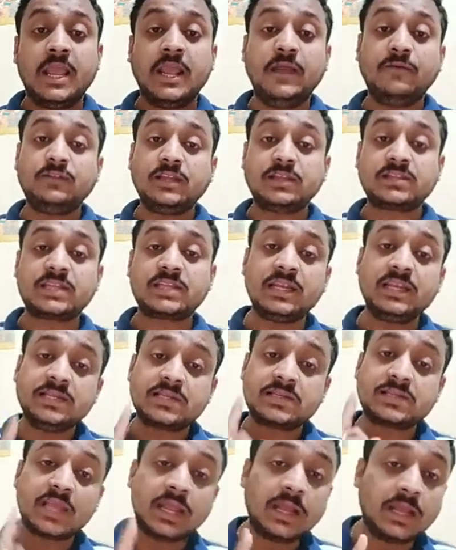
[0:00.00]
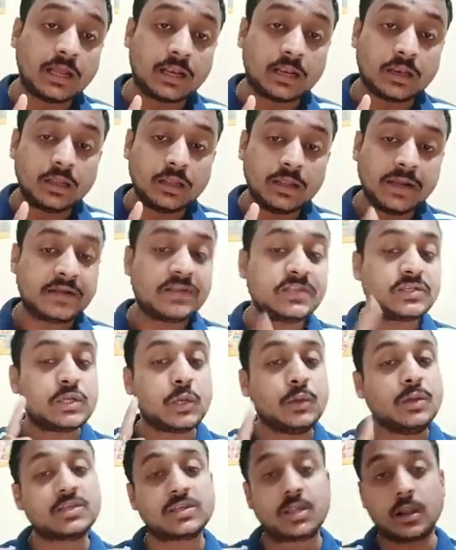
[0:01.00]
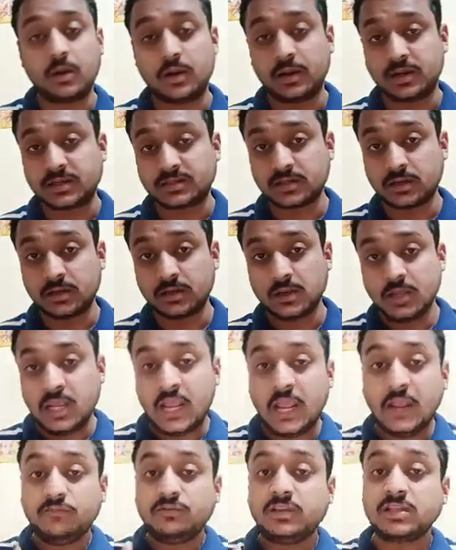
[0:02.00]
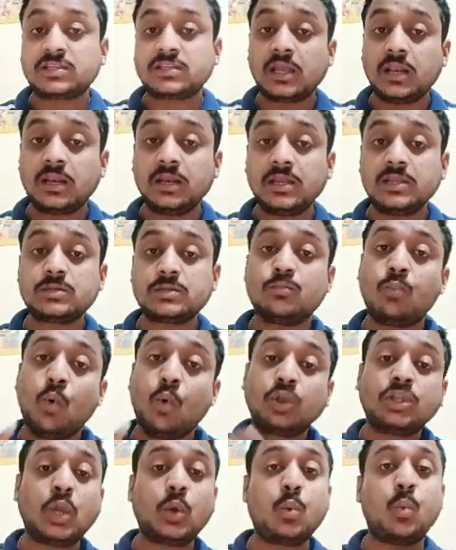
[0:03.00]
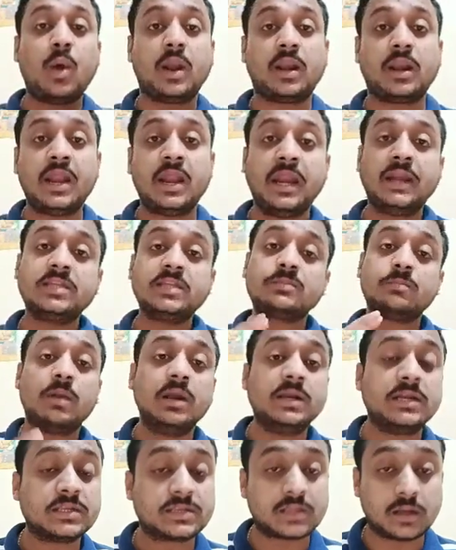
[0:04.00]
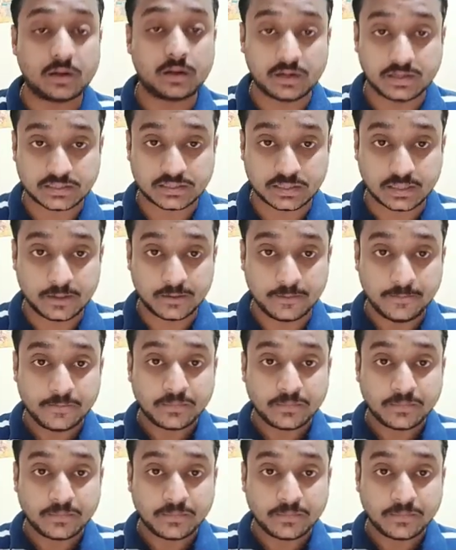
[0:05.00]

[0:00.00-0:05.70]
If the cell is single, it is unicellular cell. If the cell is more than one, it is multicellular cell.